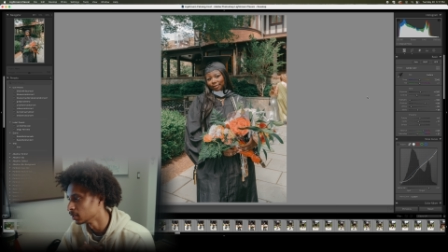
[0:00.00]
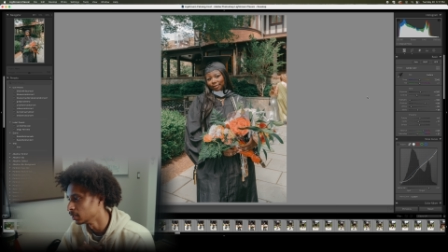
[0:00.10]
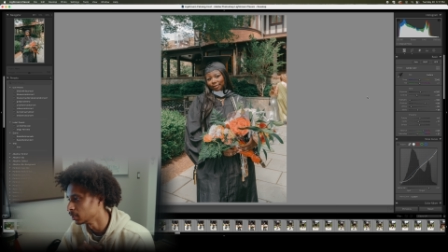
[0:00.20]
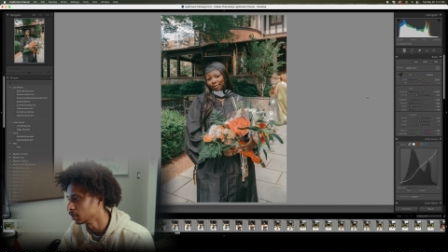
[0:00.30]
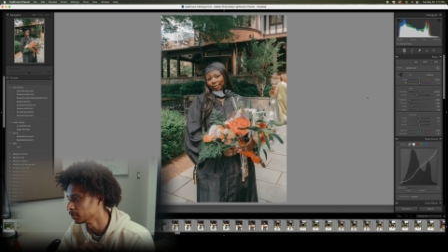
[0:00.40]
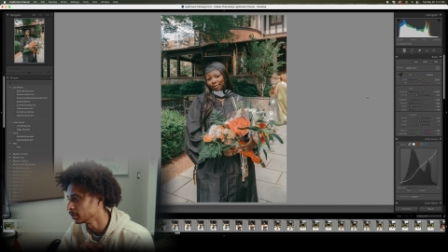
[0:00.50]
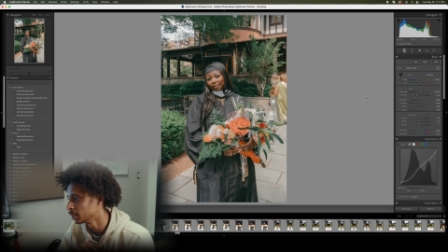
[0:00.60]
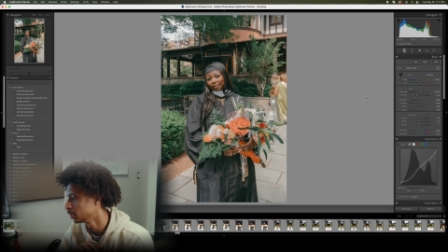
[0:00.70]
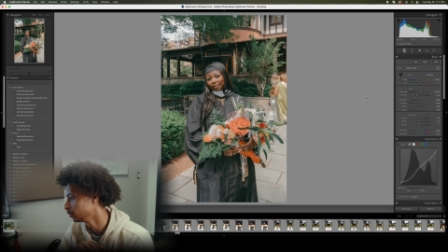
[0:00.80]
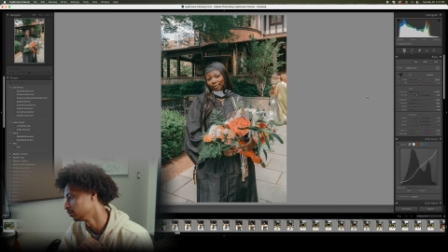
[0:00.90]
and
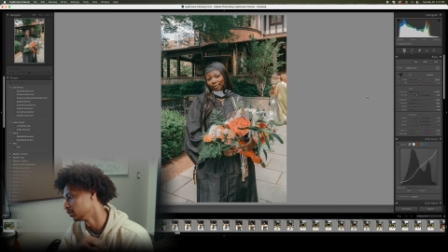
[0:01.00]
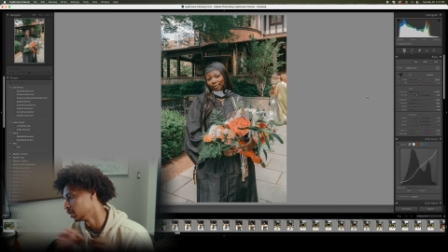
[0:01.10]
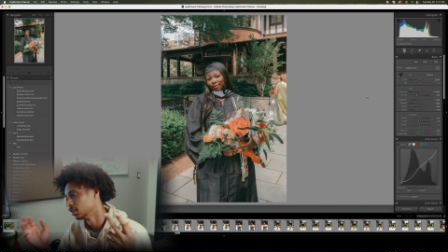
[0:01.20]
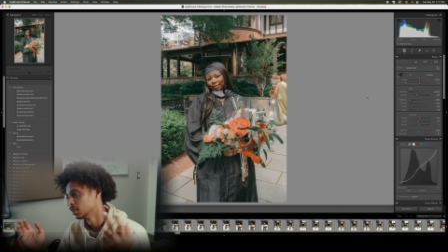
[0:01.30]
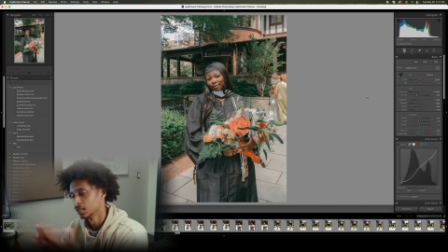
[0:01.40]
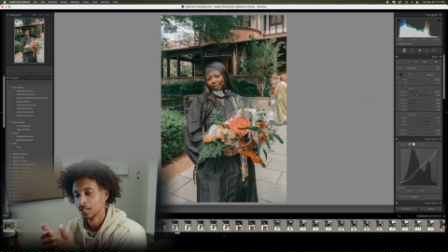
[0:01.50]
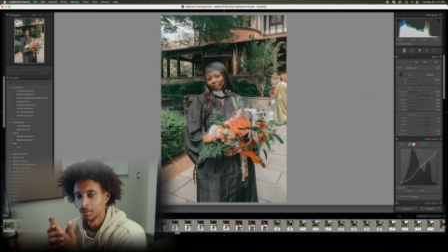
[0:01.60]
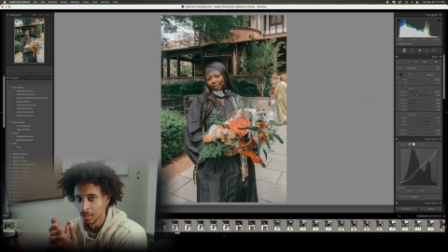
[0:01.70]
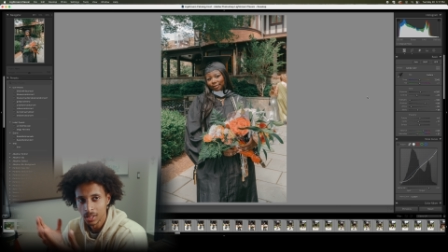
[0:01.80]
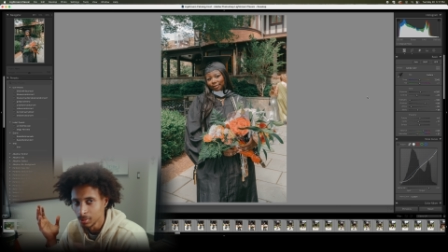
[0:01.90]
then
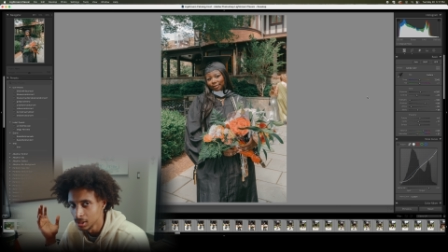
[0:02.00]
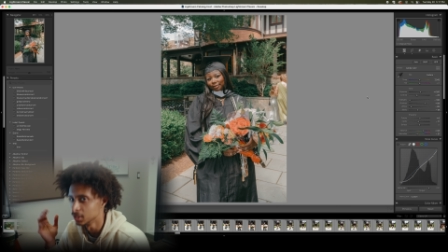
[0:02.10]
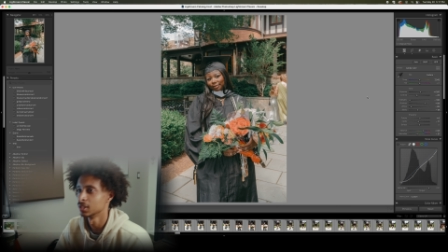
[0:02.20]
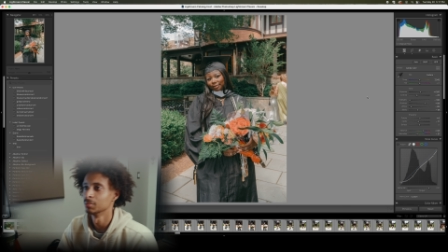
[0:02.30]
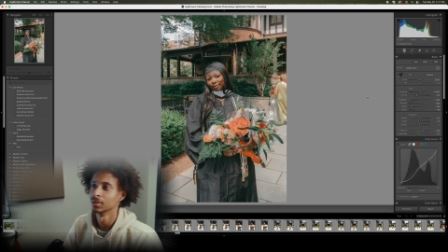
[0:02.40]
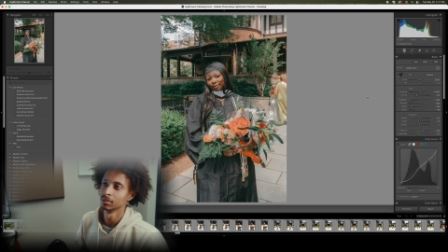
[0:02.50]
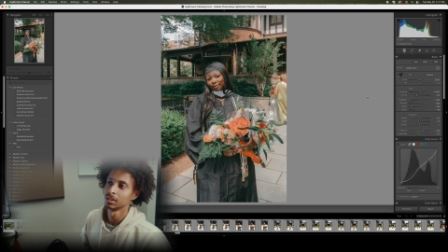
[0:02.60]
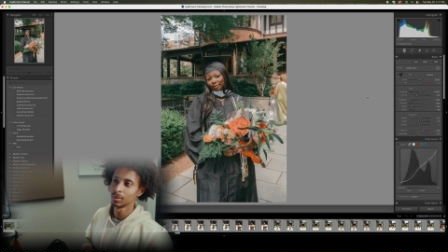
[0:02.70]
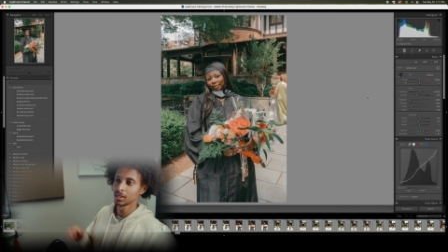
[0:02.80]
make some good shit, bro. Just make